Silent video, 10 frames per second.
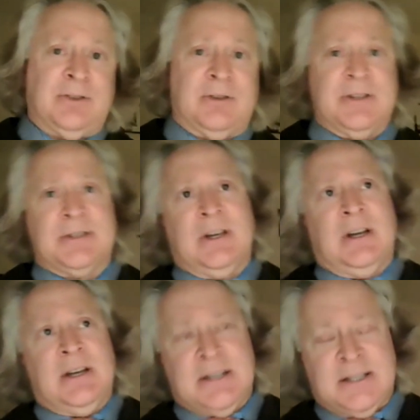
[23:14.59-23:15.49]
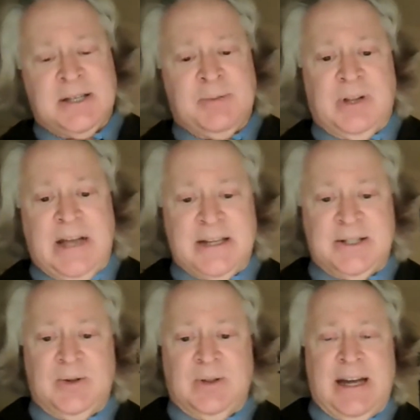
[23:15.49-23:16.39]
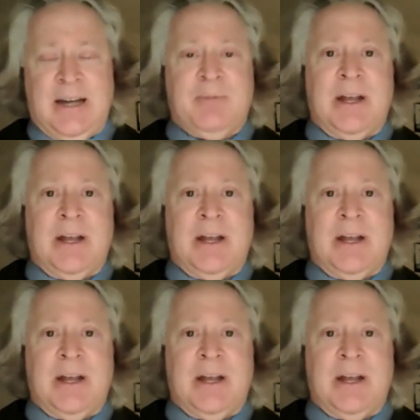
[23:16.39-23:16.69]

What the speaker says: or as simple as you like.